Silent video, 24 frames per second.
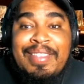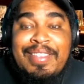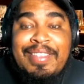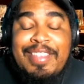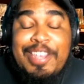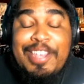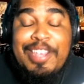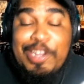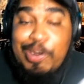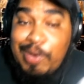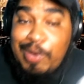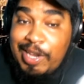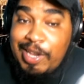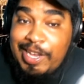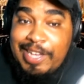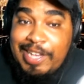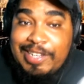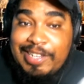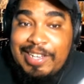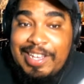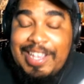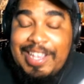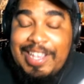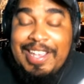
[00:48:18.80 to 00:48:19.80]
you know, it could,
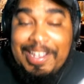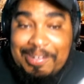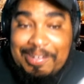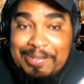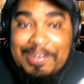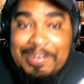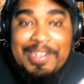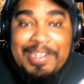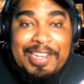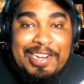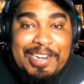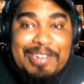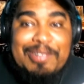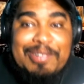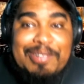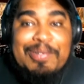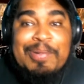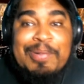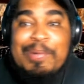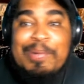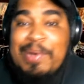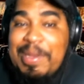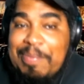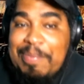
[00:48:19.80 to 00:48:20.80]
it, you know, when
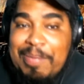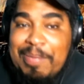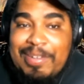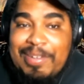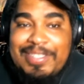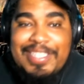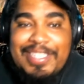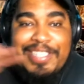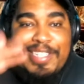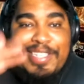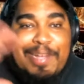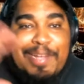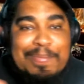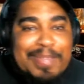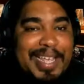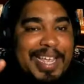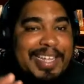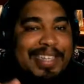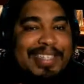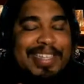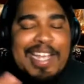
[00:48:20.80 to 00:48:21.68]
we post these updates,